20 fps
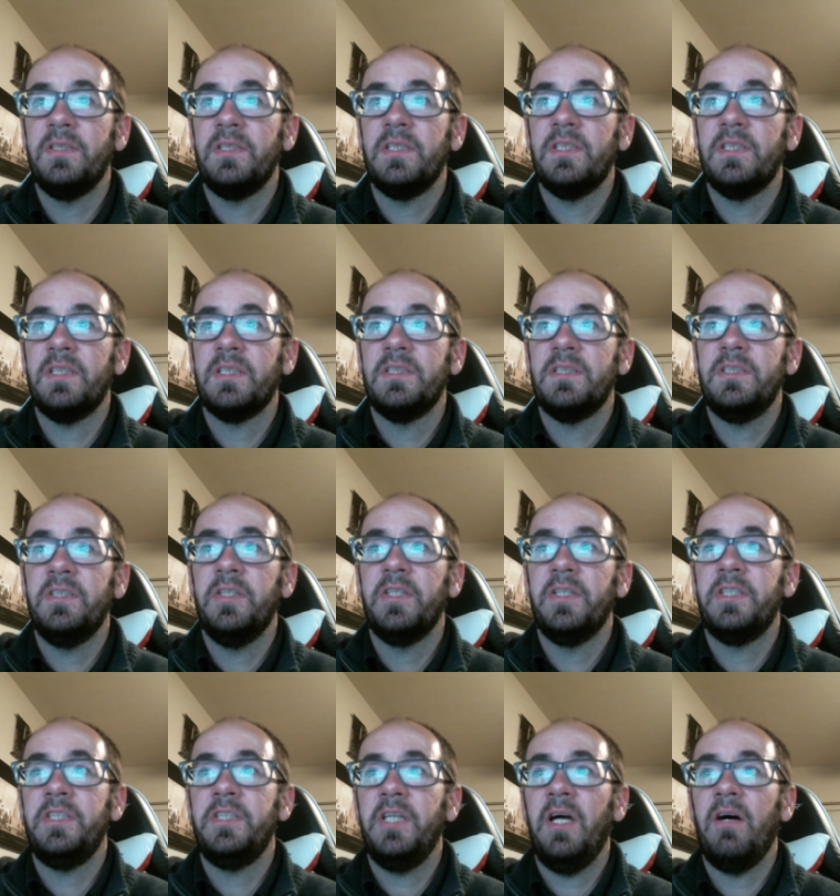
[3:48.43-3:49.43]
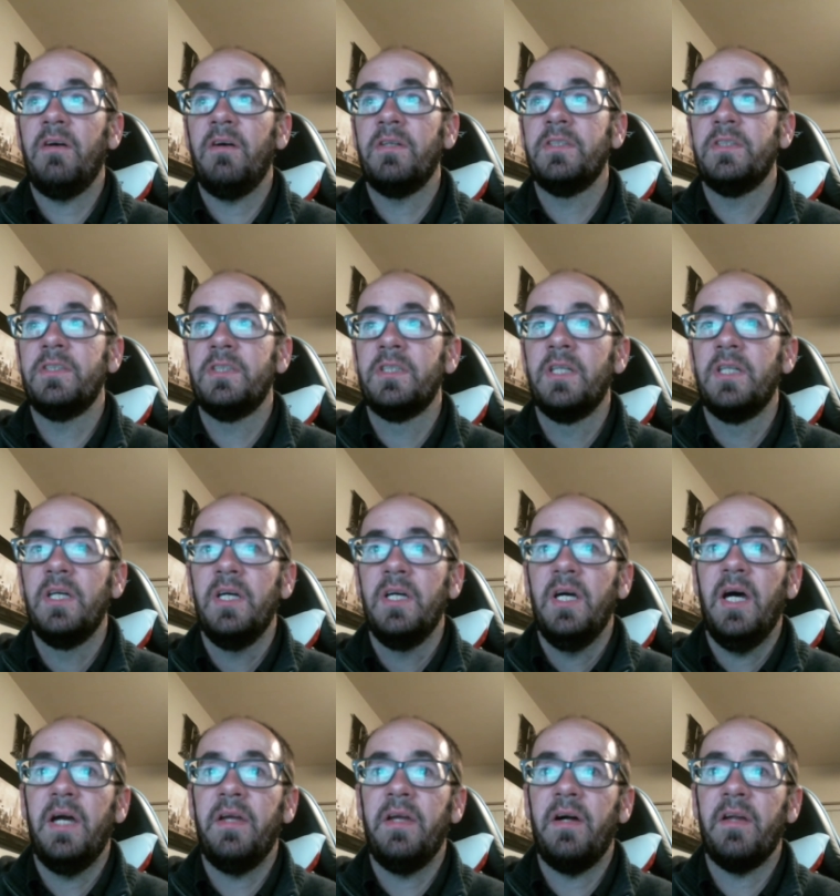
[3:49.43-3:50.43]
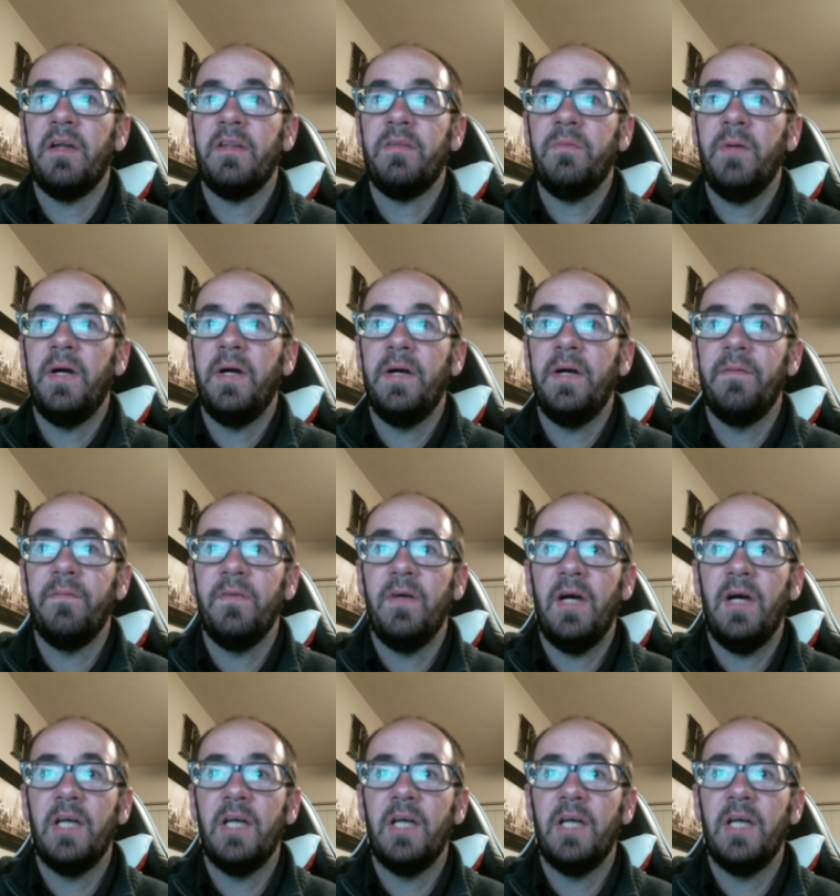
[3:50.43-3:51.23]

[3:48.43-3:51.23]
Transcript: is considered a challenge and not a threat.